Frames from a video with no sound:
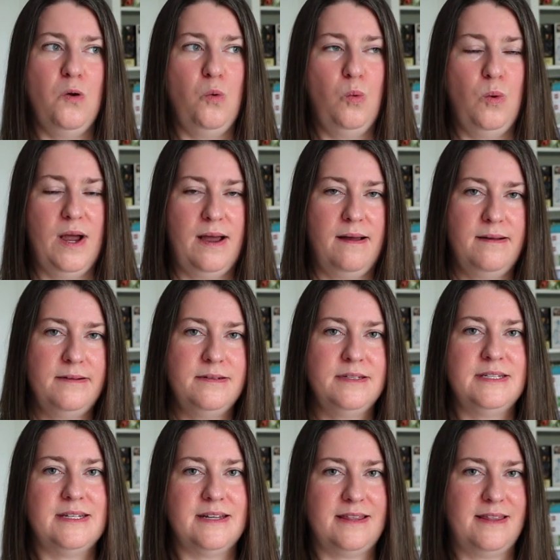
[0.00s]
Well,
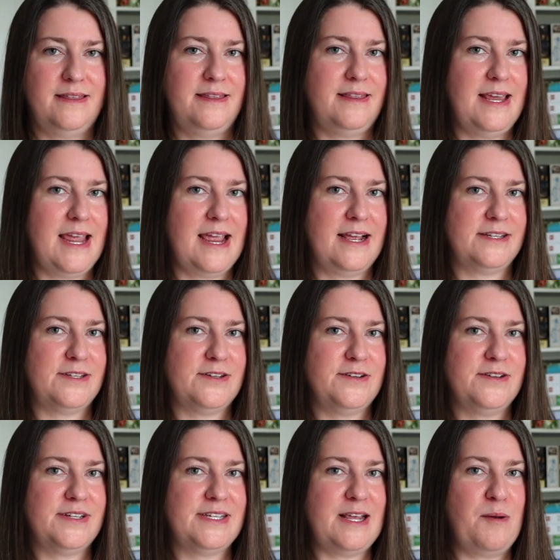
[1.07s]
the answer
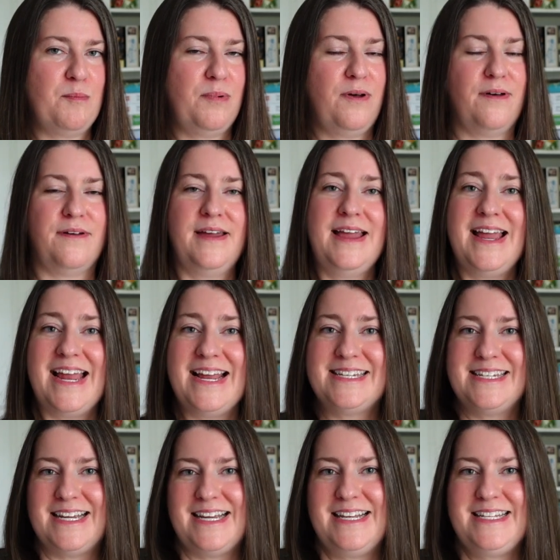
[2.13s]
is simple.
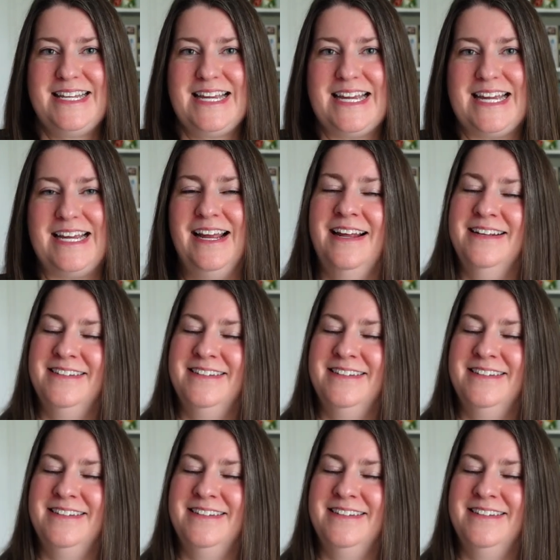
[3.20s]
It's easy.